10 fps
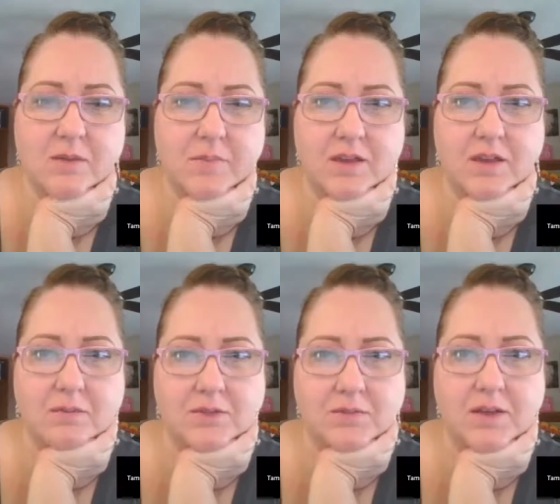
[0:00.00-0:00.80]
not being
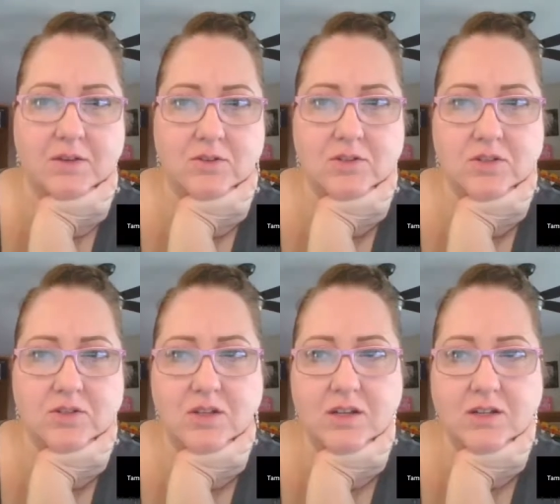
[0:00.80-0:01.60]
able to be
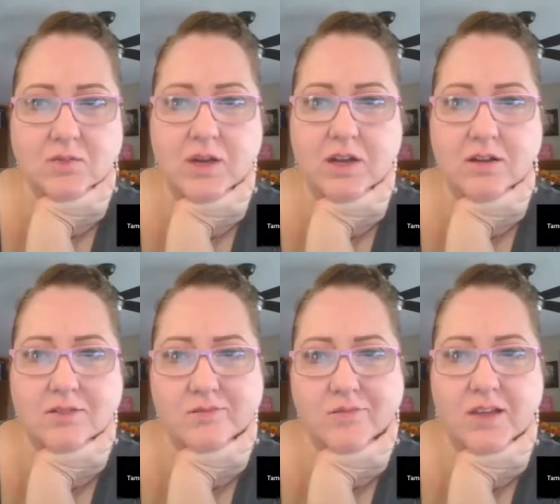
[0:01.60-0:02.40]
understood as well.
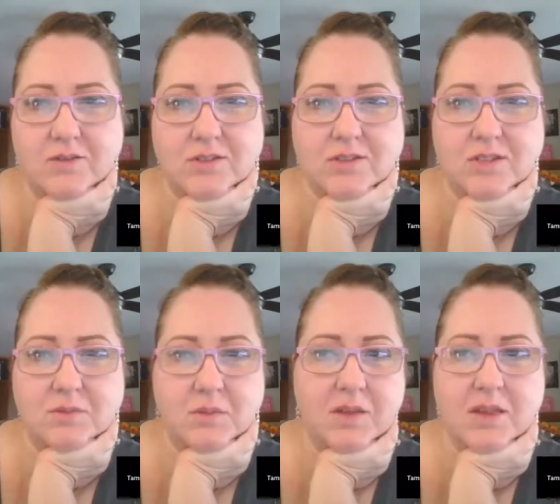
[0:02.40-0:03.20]
That would seem
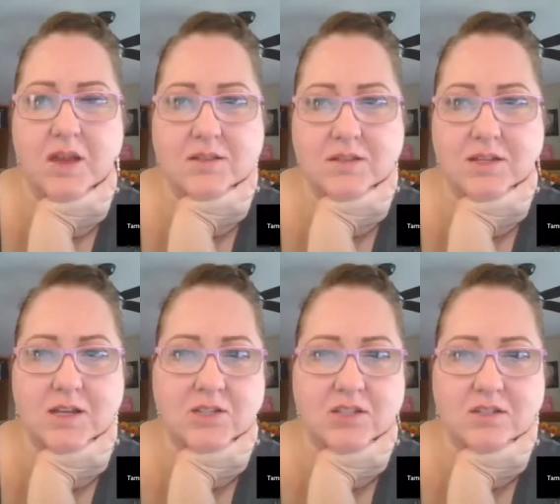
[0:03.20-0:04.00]
to be the
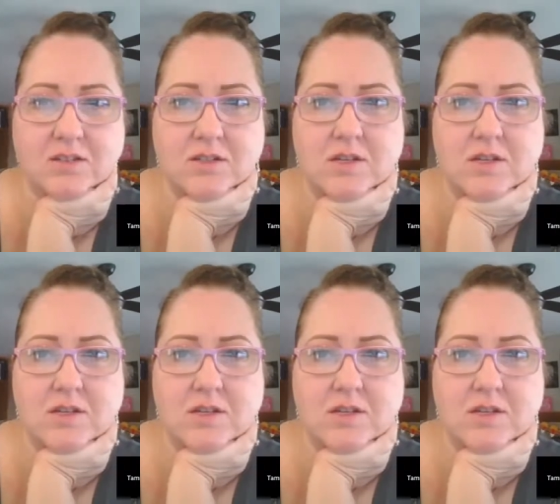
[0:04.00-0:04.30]
hesitation.